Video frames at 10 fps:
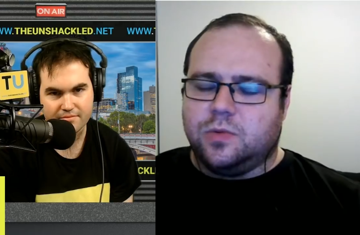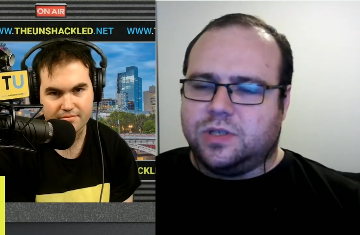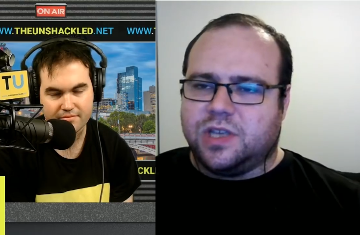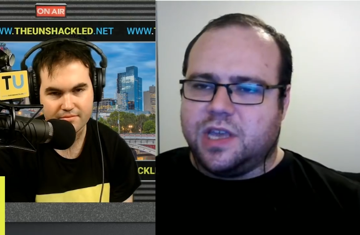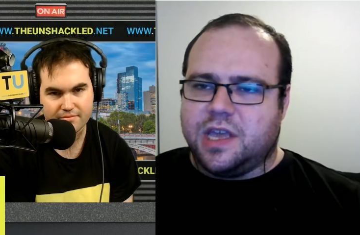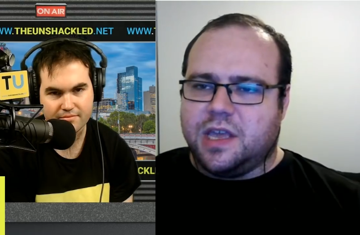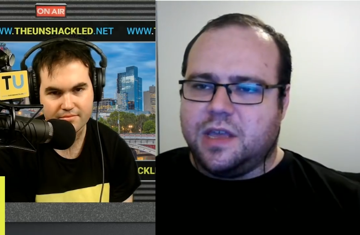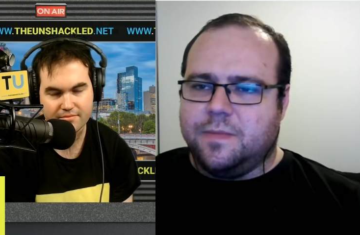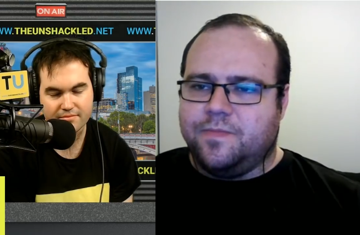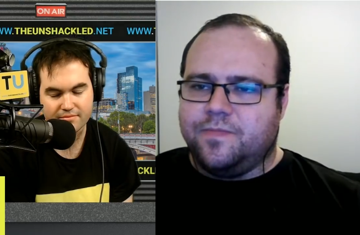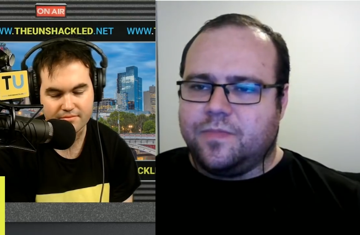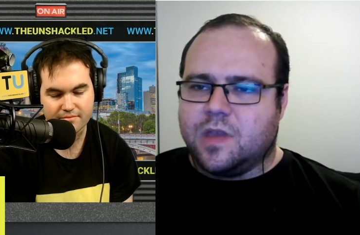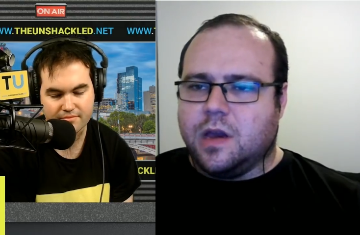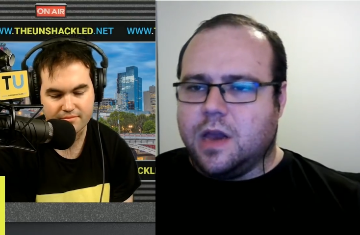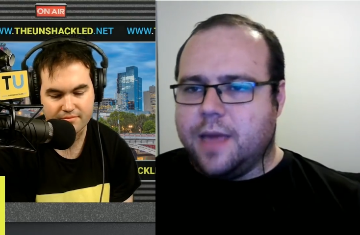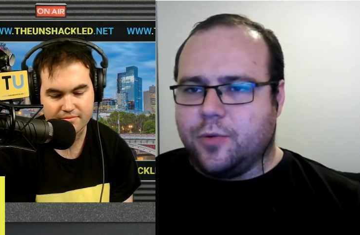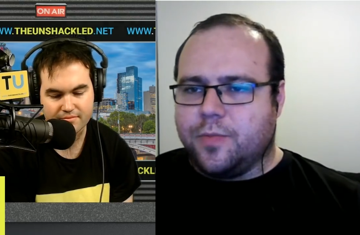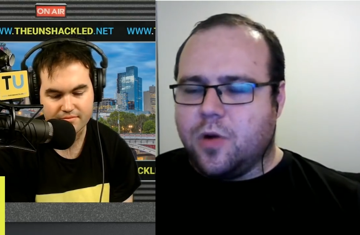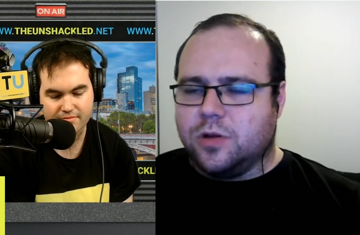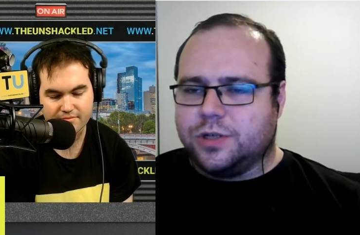Speaker 1: C, Labor
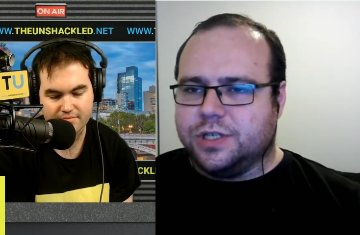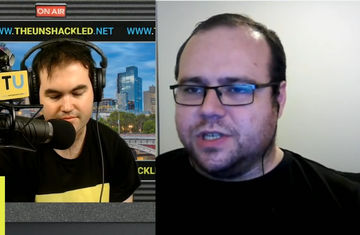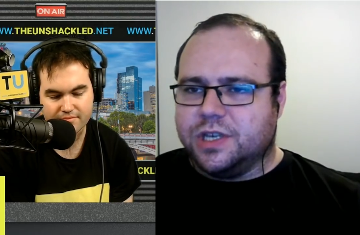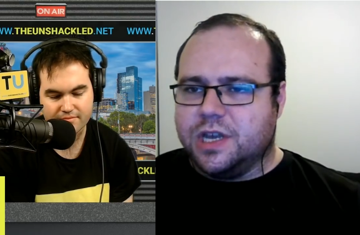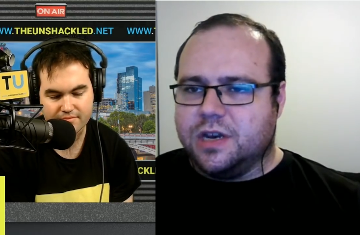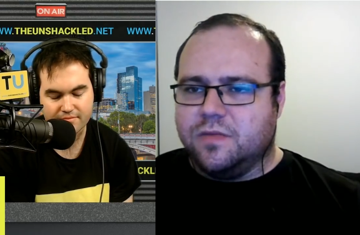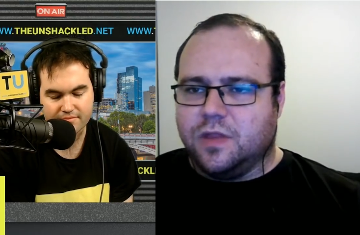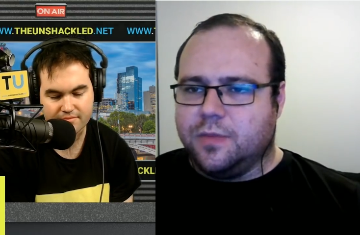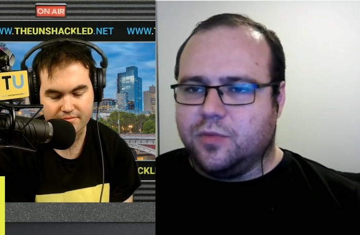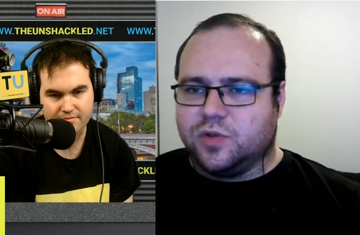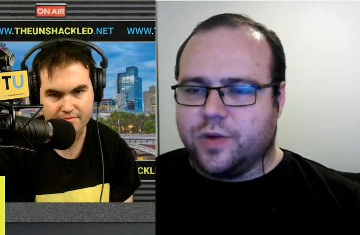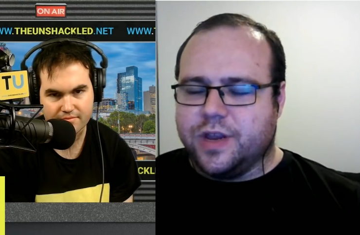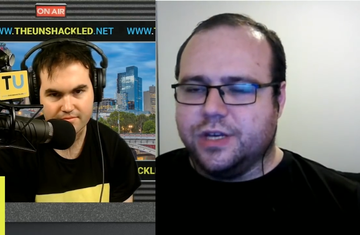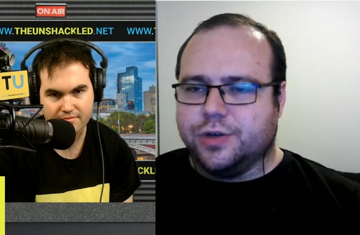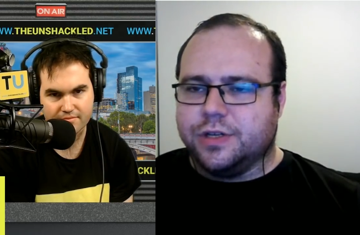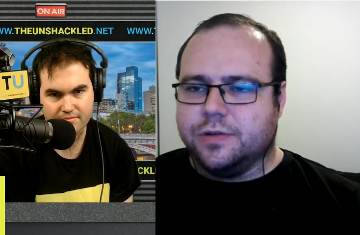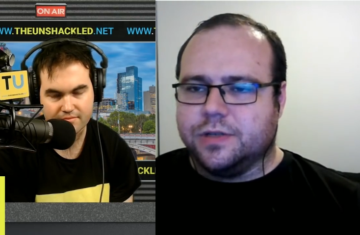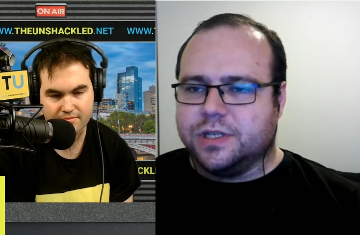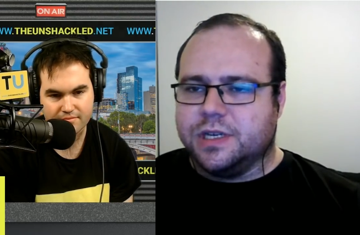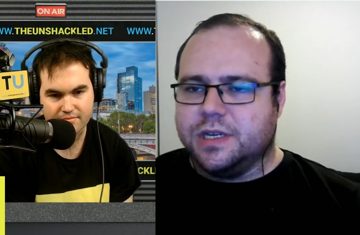abolishes it, Liberals
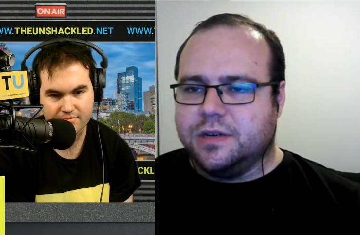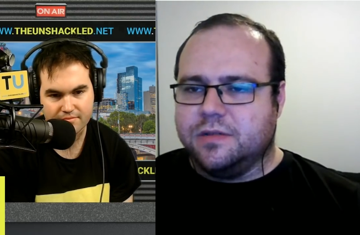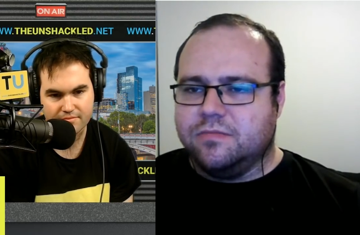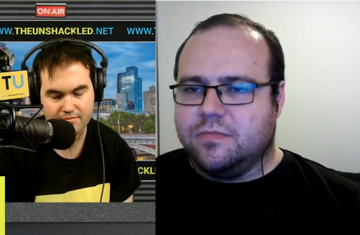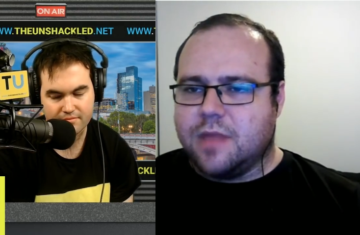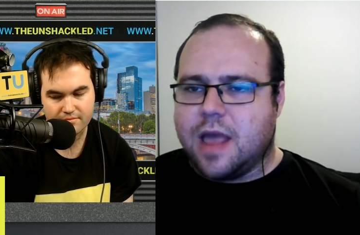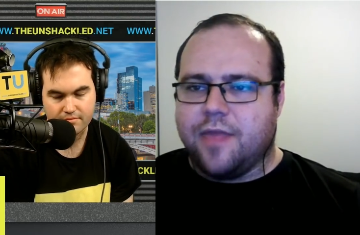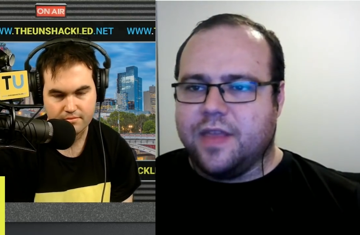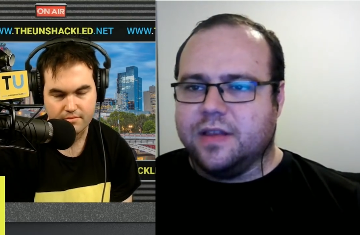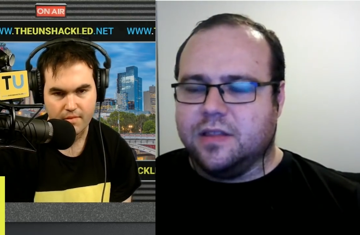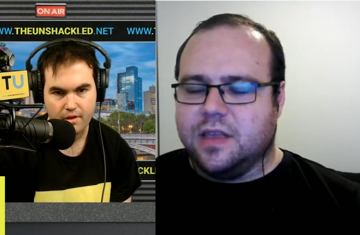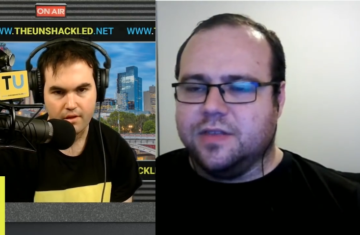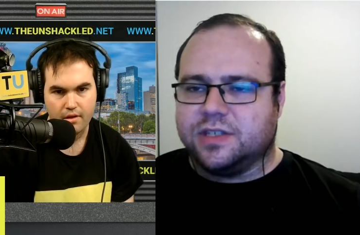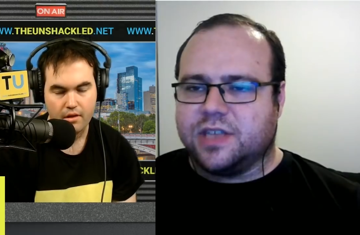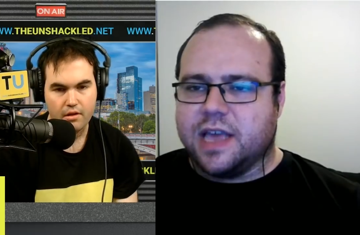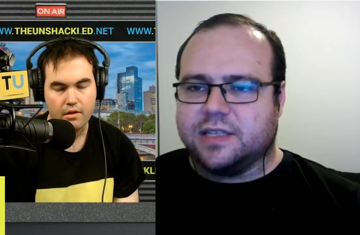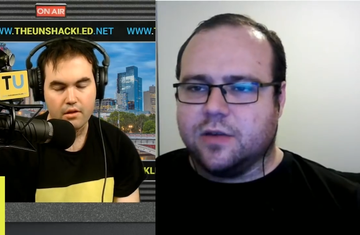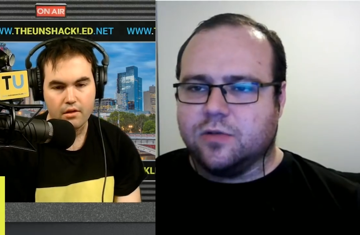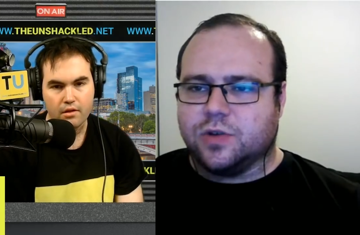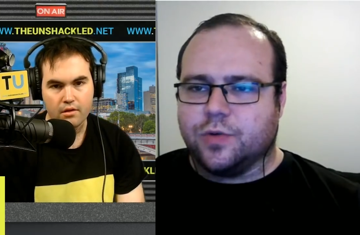reintroduce it, and then in this case they
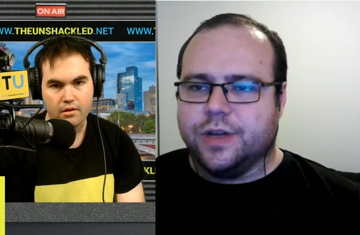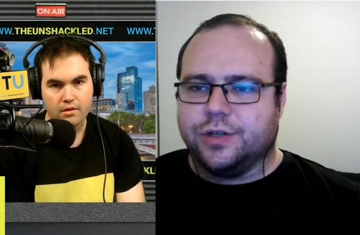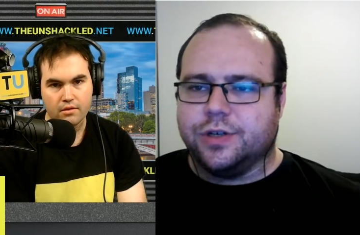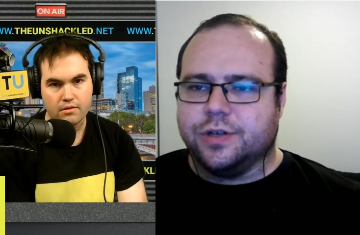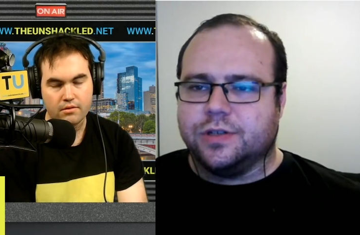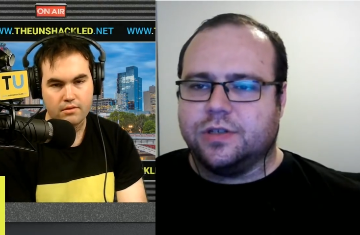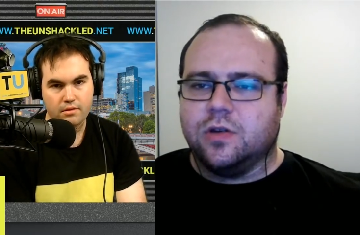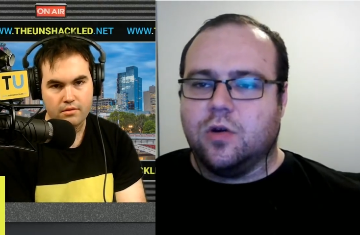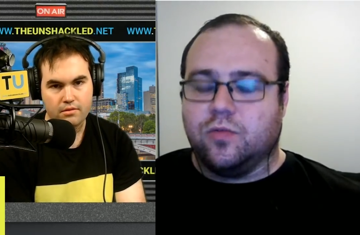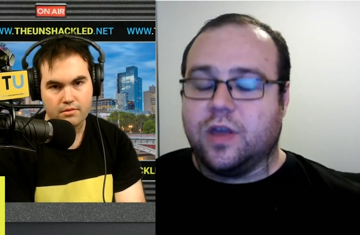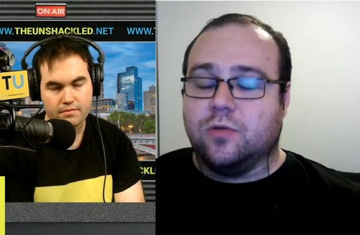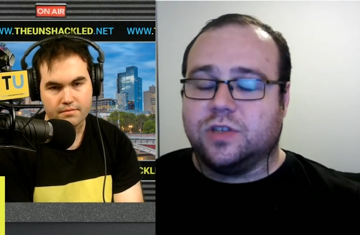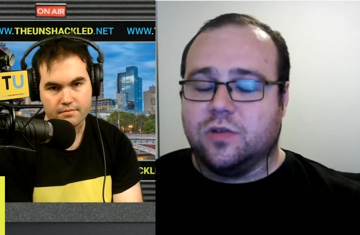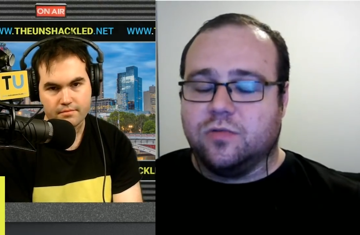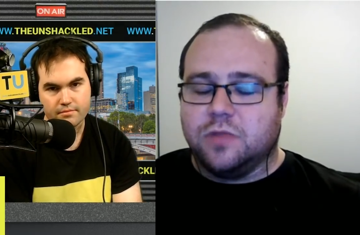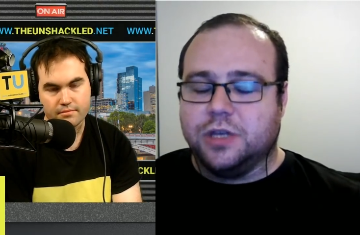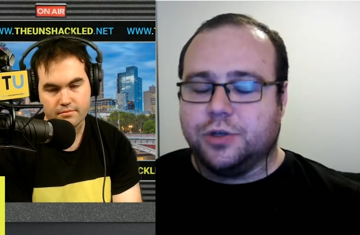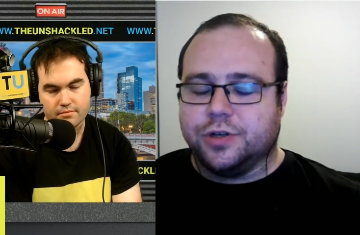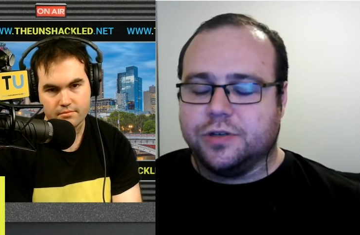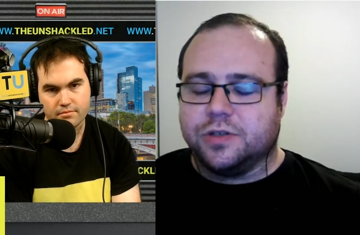also reintroduced, or they also
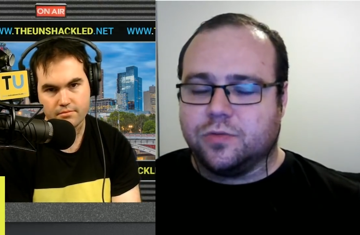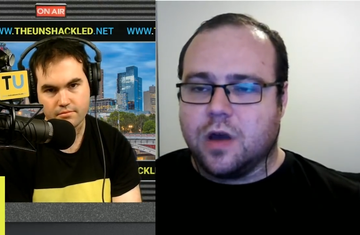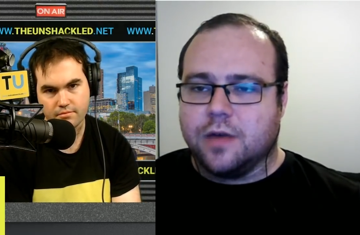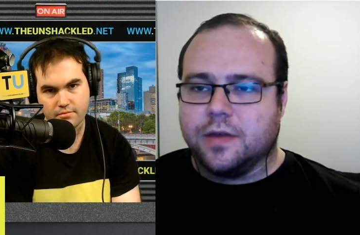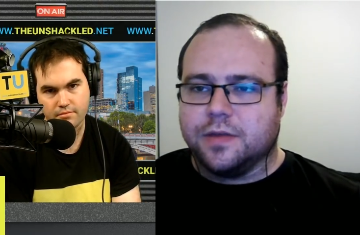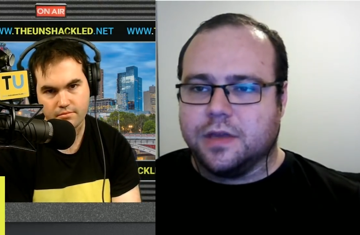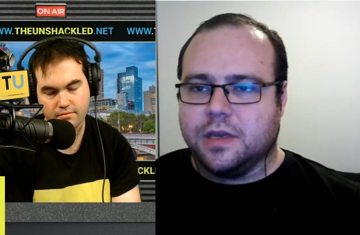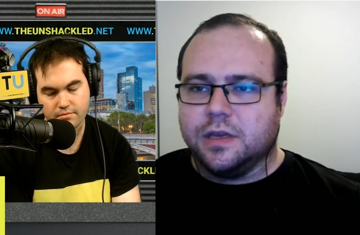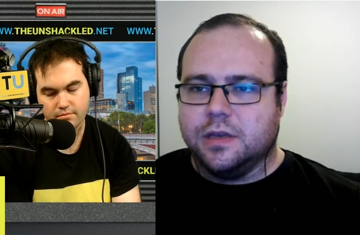introduced, rather, the